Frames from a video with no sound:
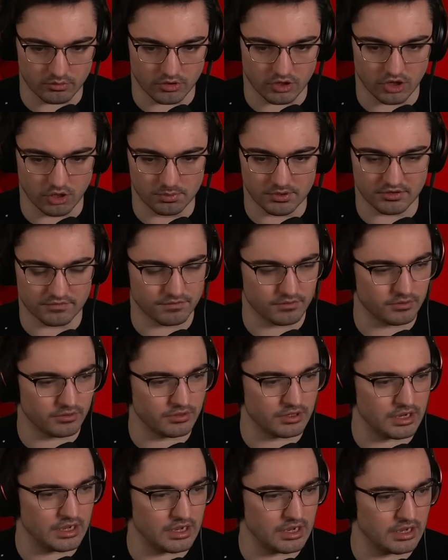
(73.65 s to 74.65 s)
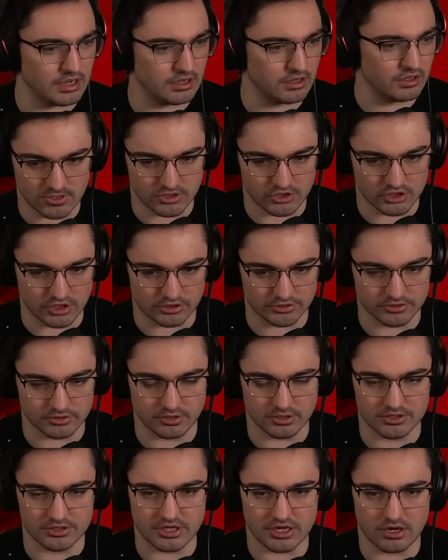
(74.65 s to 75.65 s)
We're hoping for a shelter
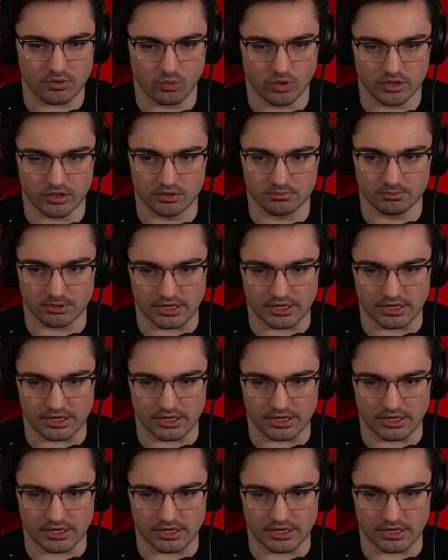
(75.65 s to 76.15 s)
on day 1,